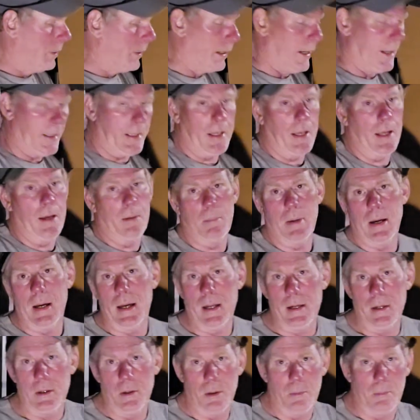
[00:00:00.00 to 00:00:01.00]
but I can't
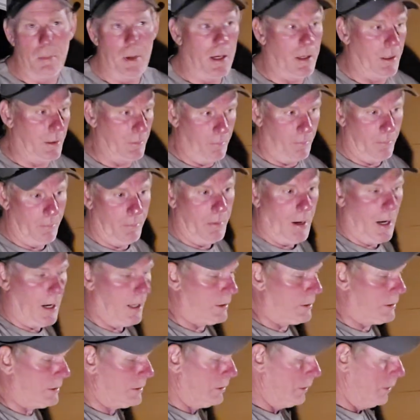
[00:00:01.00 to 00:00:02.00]
buy a nuke
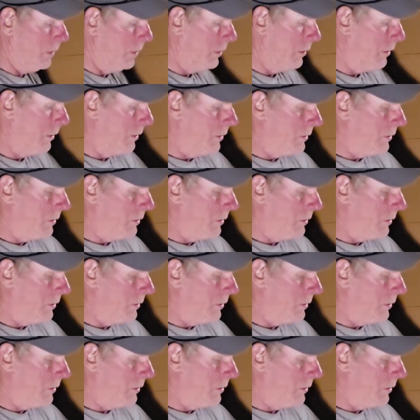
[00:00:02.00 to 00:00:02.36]
box,